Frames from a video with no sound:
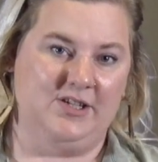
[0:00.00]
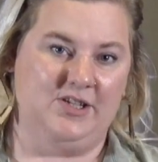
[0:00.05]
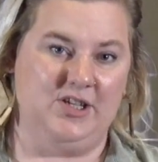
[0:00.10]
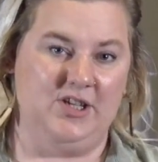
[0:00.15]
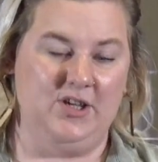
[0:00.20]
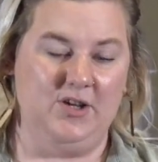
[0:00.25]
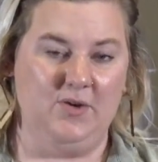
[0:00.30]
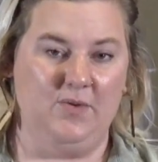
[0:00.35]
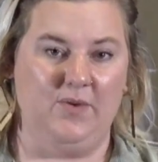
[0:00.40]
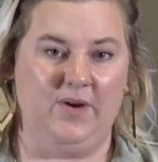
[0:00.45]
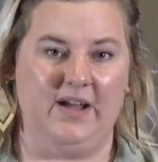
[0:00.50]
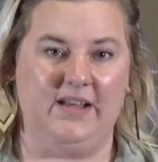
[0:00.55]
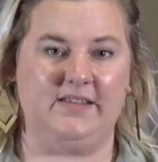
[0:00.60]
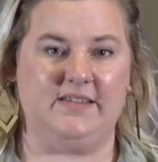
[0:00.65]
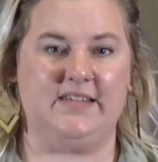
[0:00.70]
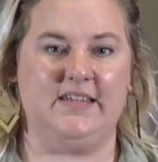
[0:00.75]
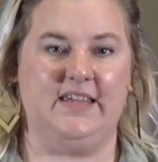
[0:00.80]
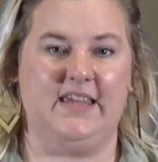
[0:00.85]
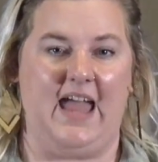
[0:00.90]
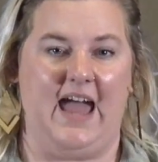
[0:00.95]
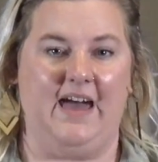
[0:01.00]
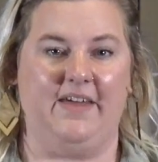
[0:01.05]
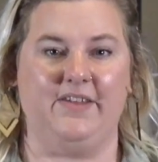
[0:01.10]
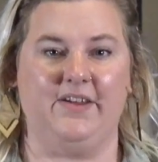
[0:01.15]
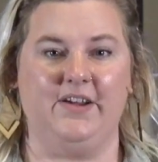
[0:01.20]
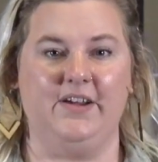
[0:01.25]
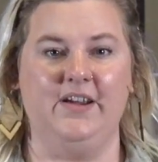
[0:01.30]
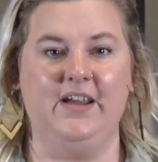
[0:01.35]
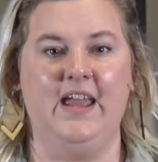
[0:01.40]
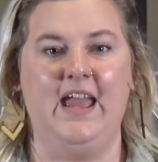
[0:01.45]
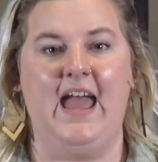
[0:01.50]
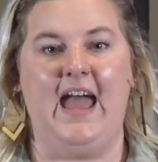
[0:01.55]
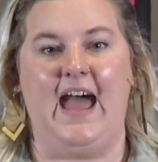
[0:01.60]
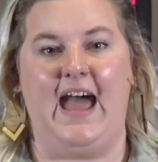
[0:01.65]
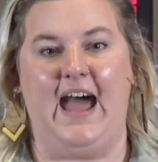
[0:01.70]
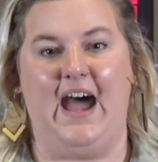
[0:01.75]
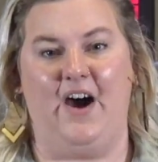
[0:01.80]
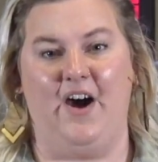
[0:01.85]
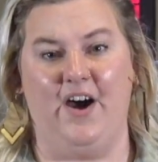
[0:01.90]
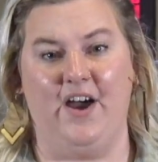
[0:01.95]
Do you want to gather
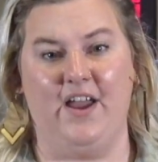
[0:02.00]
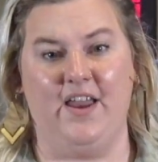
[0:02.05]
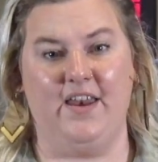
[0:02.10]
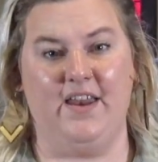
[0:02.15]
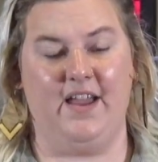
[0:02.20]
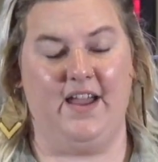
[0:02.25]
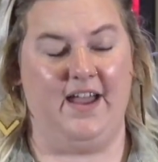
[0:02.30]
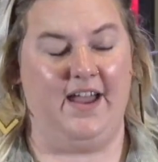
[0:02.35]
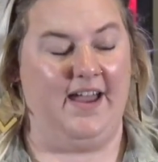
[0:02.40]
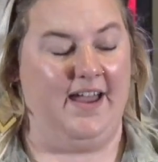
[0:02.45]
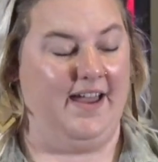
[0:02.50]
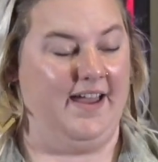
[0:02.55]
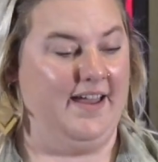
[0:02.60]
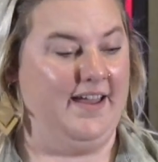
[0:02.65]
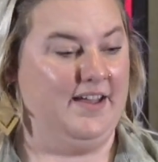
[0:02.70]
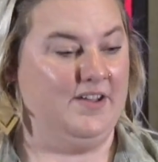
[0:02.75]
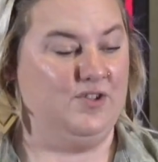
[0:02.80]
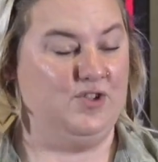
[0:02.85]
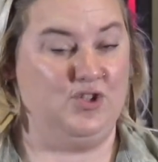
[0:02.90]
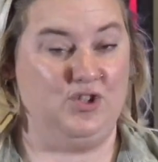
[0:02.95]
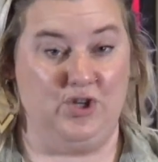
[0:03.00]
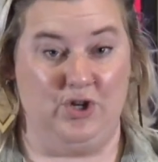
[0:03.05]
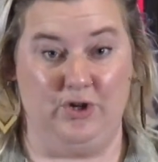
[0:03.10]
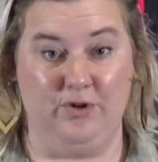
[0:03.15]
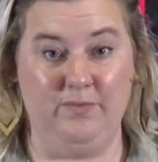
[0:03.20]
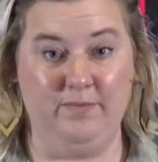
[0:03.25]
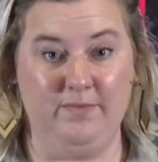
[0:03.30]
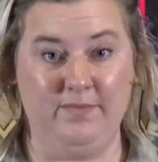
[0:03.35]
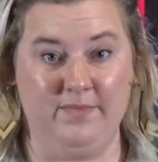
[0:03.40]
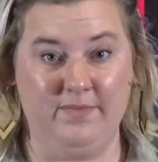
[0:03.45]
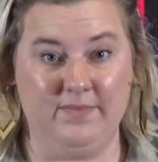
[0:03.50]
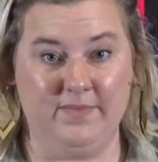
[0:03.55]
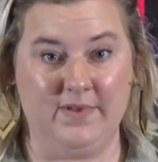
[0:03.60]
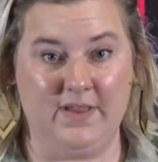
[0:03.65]
on Zoom?